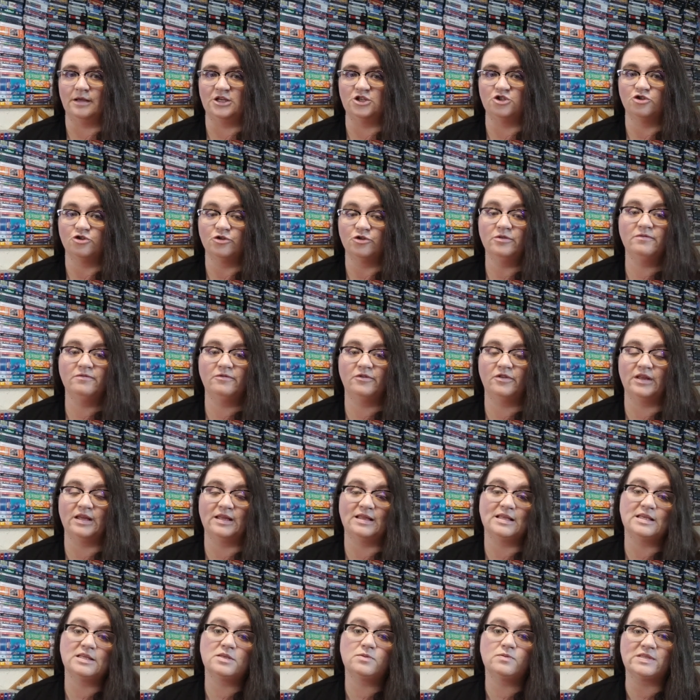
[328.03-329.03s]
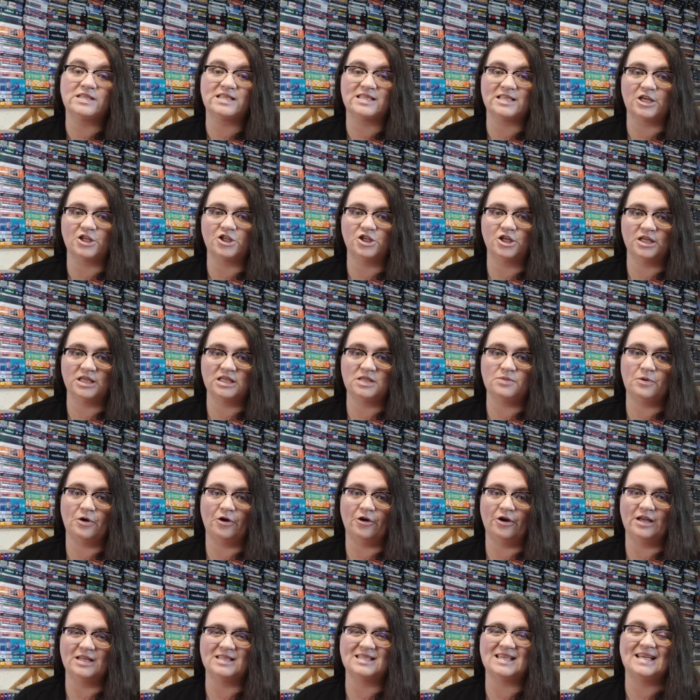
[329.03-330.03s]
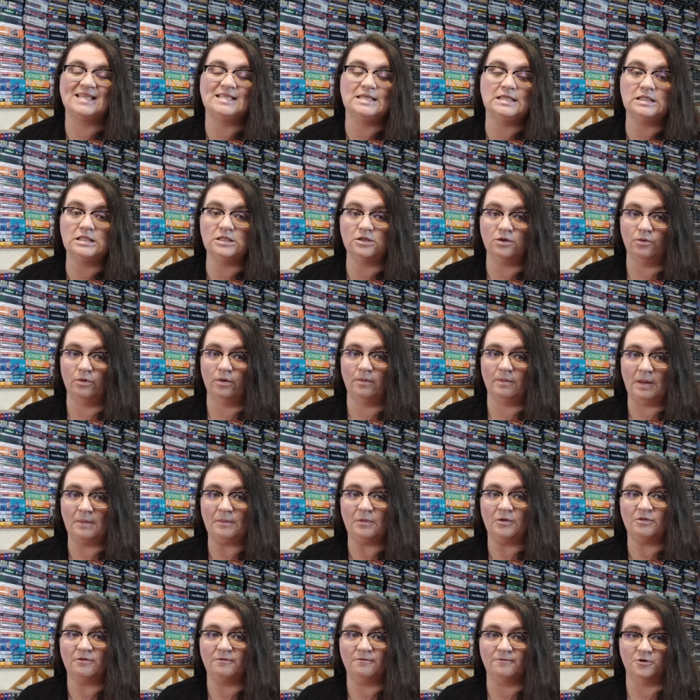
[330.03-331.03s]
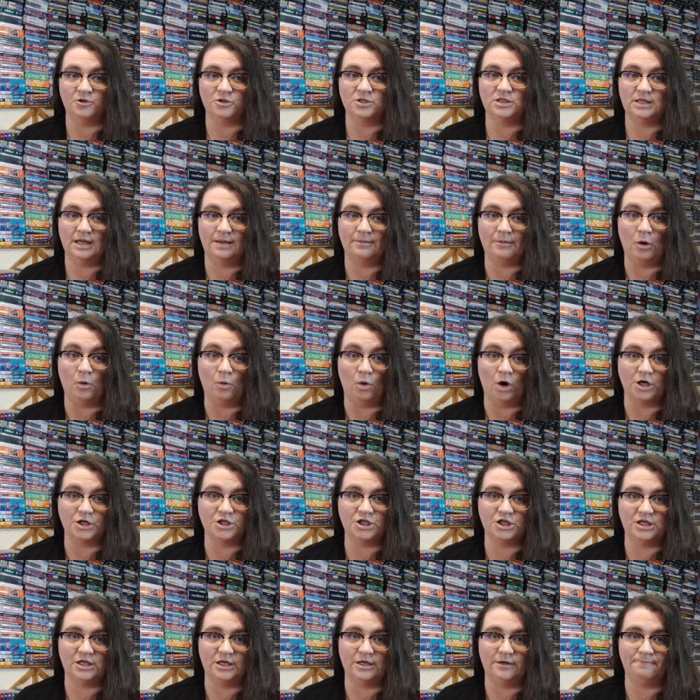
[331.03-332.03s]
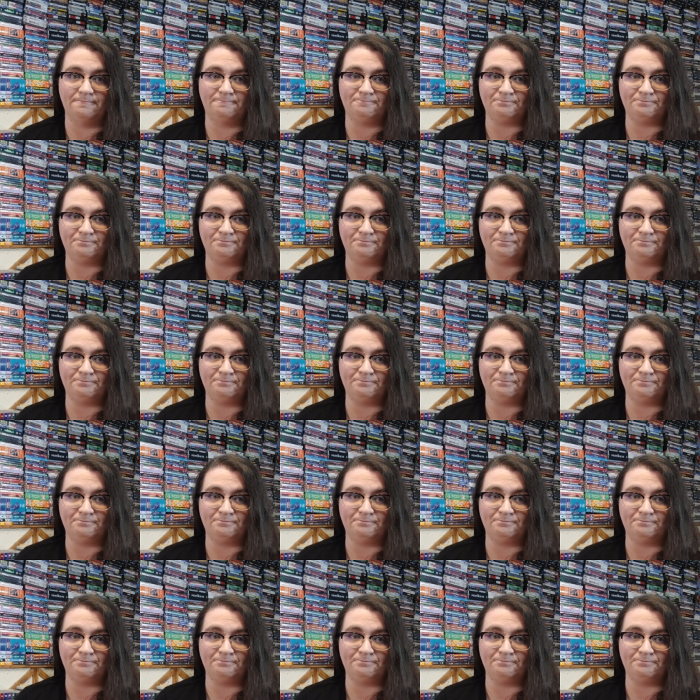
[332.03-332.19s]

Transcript: And truthfully, this was such an experience, I still remember the first time I watched it.